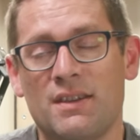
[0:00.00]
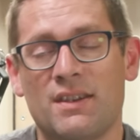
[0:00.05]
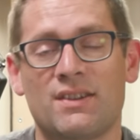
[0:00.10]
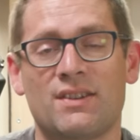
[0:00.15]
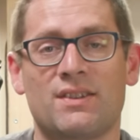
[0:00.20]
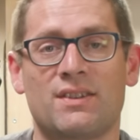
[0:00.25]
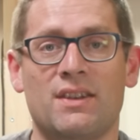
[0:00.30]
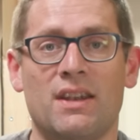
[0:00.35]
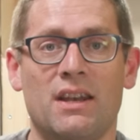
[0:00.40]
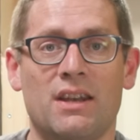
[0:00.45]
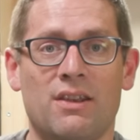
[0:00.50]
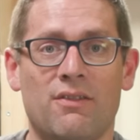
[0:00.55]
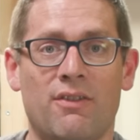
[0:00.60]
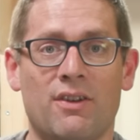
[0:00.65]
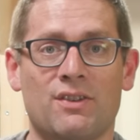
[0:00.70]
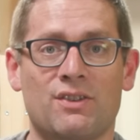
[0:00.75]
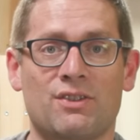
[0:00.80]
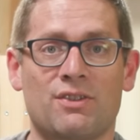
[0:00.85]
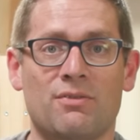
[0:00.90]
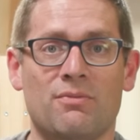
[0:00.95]
This is going to give
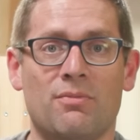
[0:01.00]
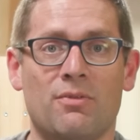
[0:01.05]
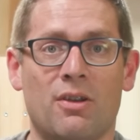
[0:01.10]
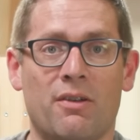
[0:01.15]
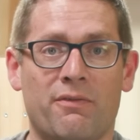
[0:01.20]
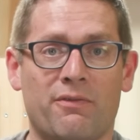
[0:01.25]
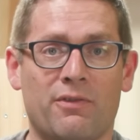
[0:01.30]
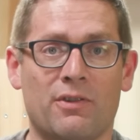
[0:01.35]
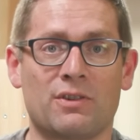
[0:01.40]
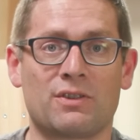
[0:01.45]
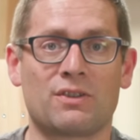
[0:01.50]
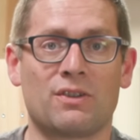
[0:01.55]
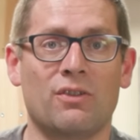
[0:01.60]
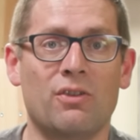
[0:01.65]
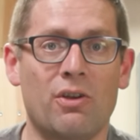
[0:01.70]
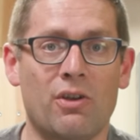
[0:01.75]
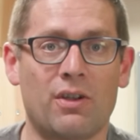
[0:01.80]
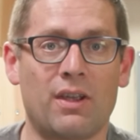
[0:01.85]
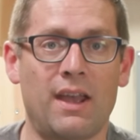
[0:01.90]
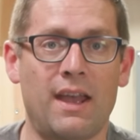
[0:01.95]
us a first
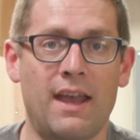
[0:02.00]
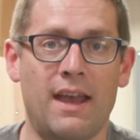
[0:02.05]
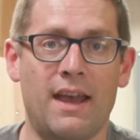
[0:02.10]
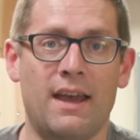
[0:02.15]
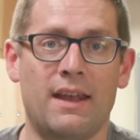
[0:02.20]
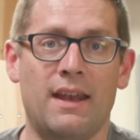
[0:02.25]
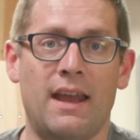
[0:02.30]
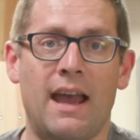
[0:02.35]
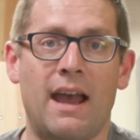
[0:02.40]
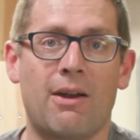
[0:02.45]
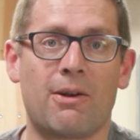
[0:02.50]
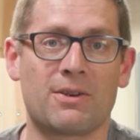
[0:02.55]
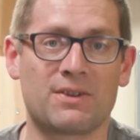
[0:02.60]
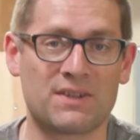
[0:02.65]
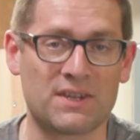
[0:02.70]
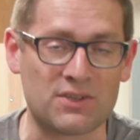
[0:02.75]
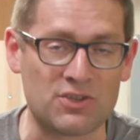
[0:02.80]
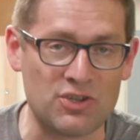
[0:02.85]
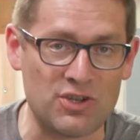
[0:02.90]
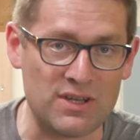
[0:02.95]
look at how our
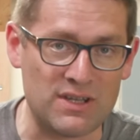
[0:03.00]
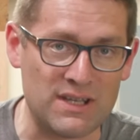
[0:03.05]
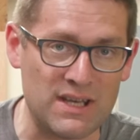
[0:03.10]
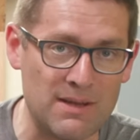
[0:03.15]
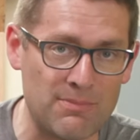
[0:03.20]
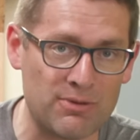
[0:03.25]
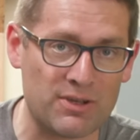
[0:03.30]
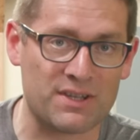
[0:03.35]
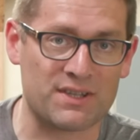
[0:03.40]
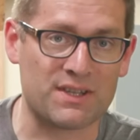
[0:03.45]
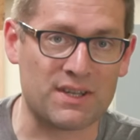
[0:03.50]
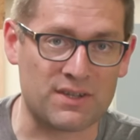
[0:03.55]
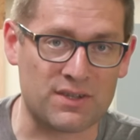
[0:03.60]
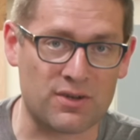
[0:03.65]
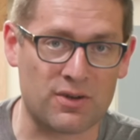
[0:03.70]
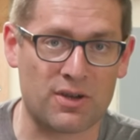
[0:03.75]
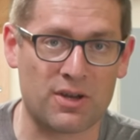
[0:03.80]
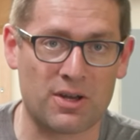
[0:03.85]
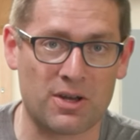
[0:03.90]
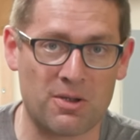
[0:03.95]
6GT
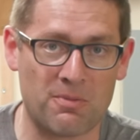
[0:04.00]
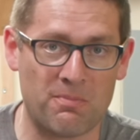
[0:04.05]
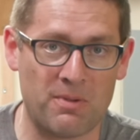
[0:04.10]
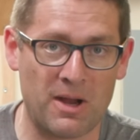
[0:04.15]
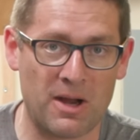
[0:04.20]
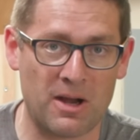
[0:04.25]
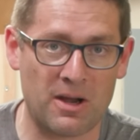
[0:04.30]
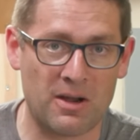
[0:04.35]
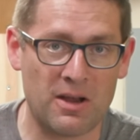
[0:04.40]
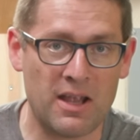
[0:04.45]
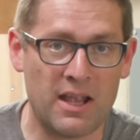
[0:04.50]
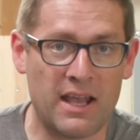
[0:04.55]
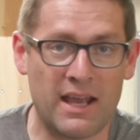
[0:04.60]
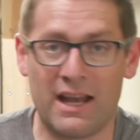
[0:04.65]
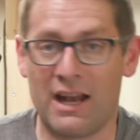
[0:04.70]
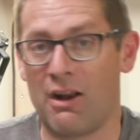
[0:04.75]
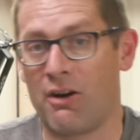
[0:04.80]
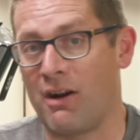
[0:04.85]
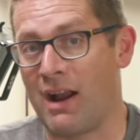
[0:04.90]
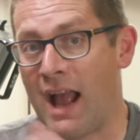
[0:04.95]
ballistics are going to compare
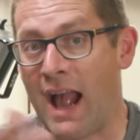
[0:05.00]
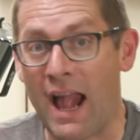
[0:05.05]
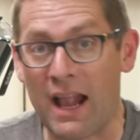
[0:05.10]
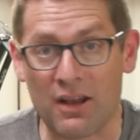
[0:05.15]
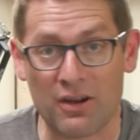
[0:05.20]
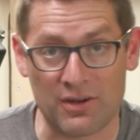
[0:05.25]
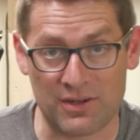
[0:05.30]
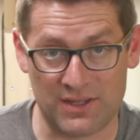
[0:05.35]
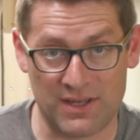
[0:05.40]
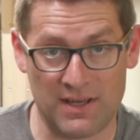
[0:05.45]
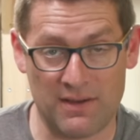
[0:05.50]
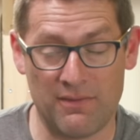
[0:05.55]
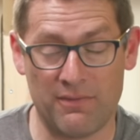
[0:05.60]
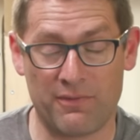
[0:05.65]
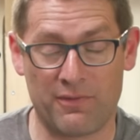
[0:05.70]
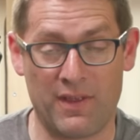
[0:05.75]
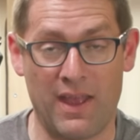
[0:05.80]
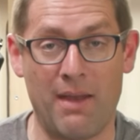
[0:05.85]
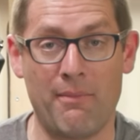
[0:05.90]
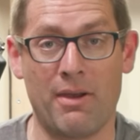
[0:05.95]
and how our accuracy,
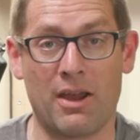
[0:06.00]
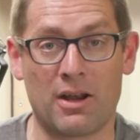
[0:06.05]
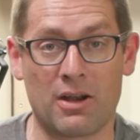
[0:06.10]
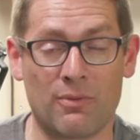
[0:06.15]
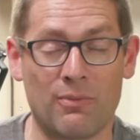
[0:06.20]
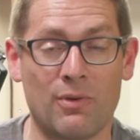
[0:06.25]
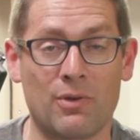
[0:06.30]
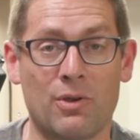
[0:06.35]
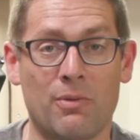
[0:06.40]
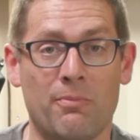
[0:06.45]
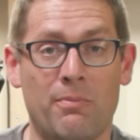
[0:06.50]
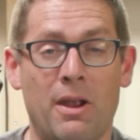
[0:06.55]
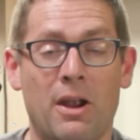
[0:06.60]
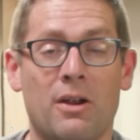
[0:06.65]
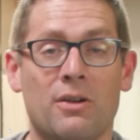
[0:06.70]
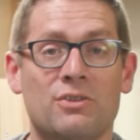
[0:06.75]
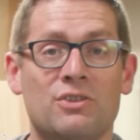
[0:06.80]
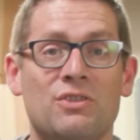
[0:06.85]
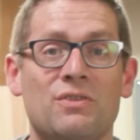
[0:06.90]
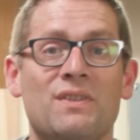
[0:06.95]
for that matter, will
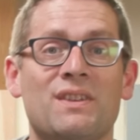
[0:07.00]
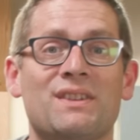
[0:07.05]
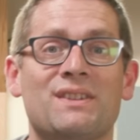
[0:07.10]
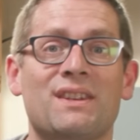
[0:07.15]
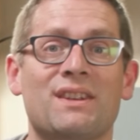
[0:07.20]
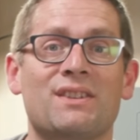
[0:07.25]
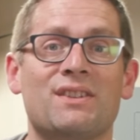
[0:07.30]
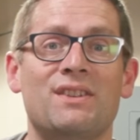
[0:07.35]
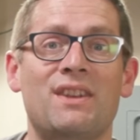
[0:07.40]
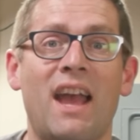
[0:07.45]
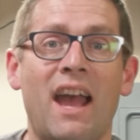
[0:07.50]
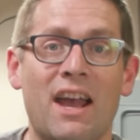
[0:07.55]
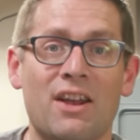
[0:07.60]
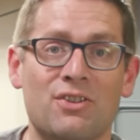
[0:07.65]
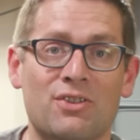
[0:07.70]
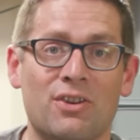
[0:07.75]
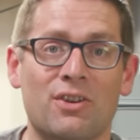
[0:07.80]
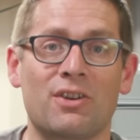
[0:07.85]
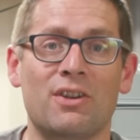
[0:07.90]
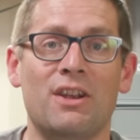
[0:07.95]
compare to the 6
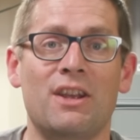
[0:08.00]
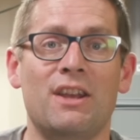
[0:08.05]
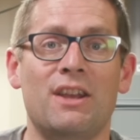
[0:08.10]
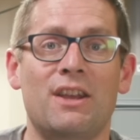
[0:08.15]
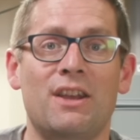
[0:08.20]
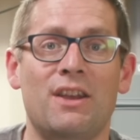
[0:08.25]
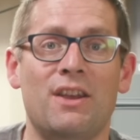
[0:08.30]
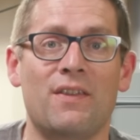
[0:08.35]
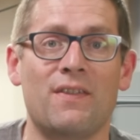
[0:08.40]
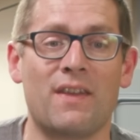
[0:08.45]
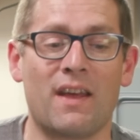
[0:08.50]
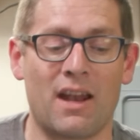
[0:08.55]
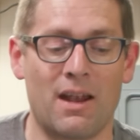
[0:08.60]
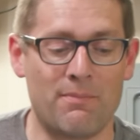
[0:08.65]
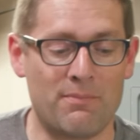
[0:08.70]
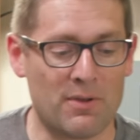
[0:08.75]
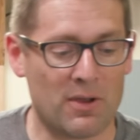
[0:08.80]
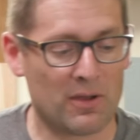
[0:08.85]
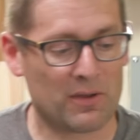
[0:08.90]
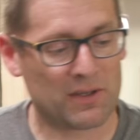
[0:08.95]
Dasher that
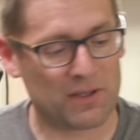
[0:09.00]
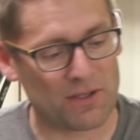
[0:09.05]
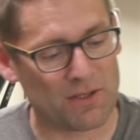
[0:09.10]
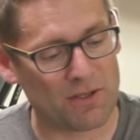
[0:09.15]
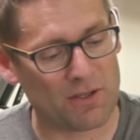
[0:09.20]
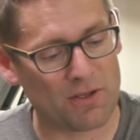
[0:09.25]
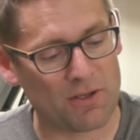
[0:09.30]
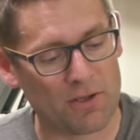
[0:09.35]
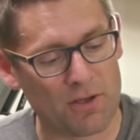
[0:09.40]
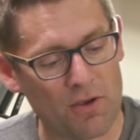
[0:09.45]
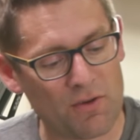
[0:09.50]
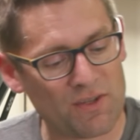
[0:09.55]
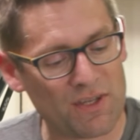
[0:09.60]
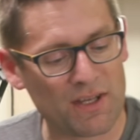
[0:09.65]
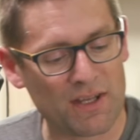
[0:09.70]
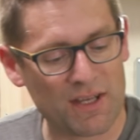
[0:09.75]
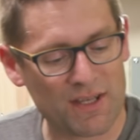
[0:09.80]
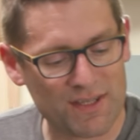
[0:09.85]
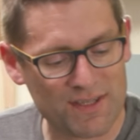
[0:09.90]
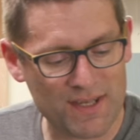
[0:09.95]
I built
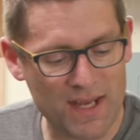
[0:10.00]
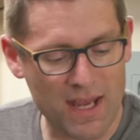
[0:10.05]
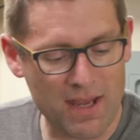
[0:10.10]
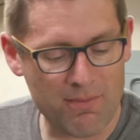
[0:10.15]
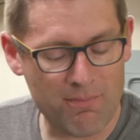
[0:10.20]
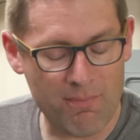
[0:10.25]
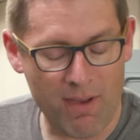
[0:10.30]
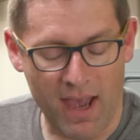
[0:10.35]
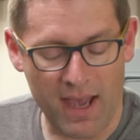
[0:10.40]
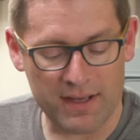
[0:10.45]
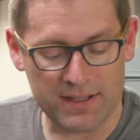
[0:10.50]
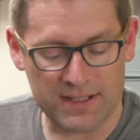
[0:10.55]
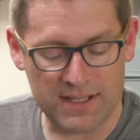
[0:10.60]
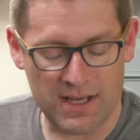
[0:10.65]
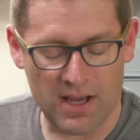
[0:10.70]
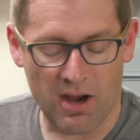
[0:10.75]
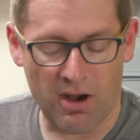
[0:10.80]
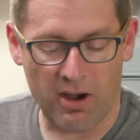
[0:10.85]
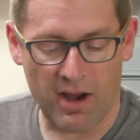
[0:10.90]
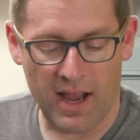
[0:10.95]
using this same BAT
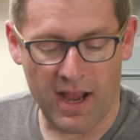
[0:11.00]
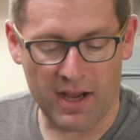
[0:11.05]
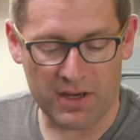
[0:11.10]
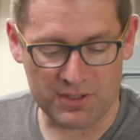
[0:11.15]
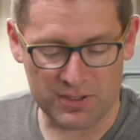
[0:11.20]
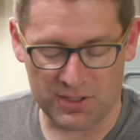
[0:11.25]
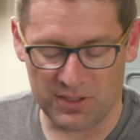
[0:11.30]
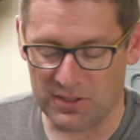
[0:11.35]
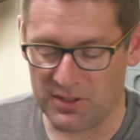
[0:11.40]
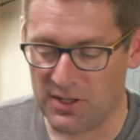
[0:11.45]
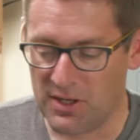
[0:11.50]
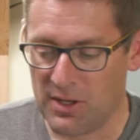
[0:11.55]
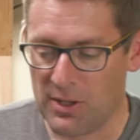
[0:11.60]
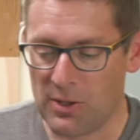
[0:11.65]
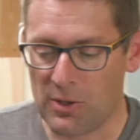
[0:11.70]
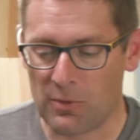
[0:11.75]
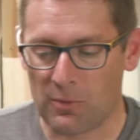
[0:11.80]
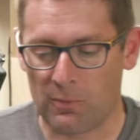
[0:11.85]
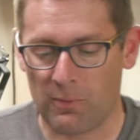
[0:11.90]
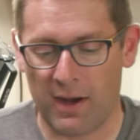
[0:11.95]
TR action
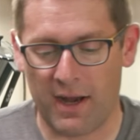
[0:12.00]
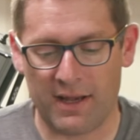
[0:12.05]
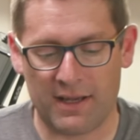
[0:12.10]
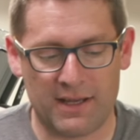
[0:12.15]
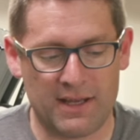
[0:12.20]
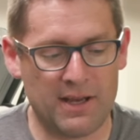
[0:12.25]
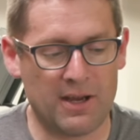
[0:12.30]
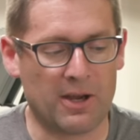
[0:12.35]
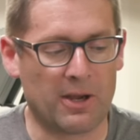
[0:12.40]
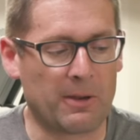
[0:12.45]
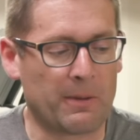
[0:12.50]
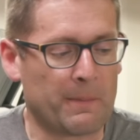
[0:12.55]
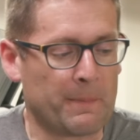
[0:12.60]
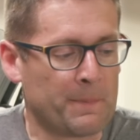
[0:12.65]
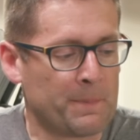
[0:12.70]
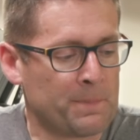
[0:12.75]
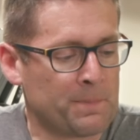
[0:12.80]
right here.